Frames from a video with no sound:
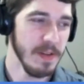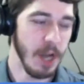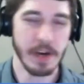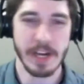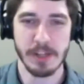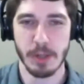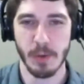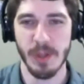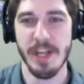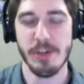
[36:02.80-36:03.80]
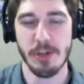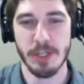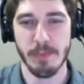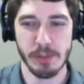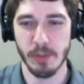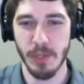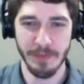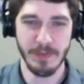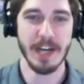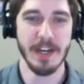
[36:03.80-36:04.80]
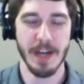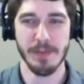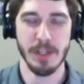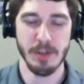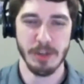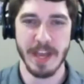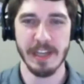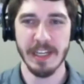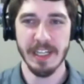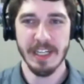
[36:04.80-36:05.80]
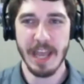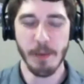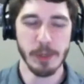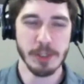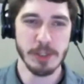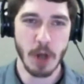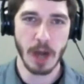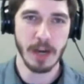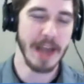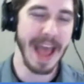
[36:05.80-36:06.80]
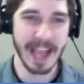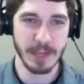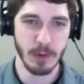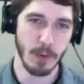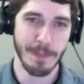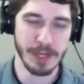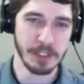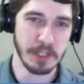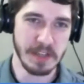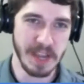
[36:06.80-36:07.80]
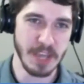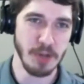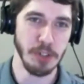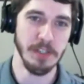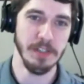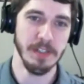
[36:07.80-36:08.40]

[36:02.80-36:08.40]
Okay, so the relationship was solidified enough such that it was not an accurate representation.